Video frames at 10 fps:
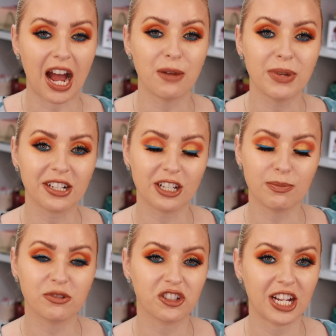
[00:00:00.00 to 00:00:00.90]
I picked
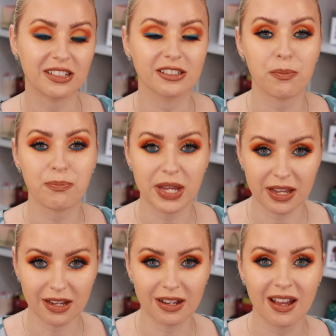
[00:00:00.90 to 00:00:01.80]
up shades
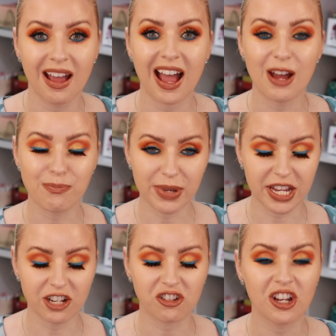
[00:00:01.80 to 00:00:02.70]
pink and
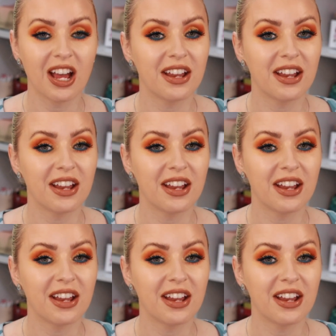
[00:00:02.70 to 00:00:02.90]
peach.